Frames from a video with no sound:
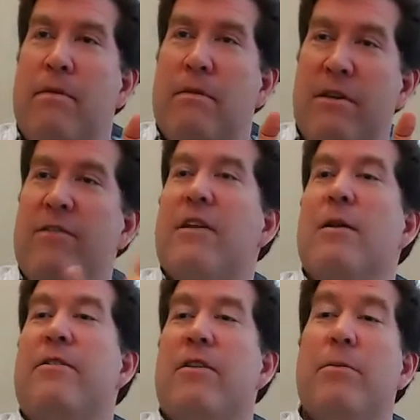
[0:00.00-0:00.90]
this is going to
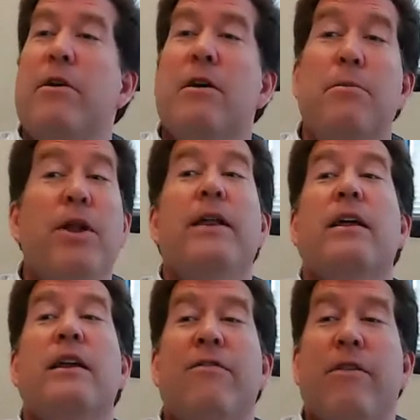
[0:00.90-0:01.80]
be something
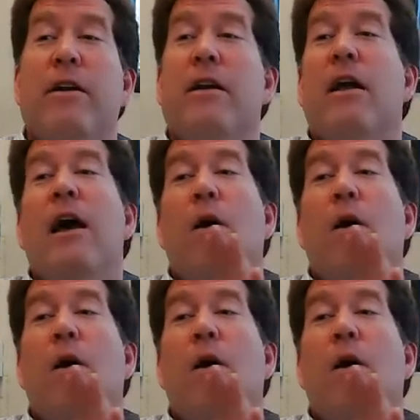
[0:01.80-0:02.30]
completely different.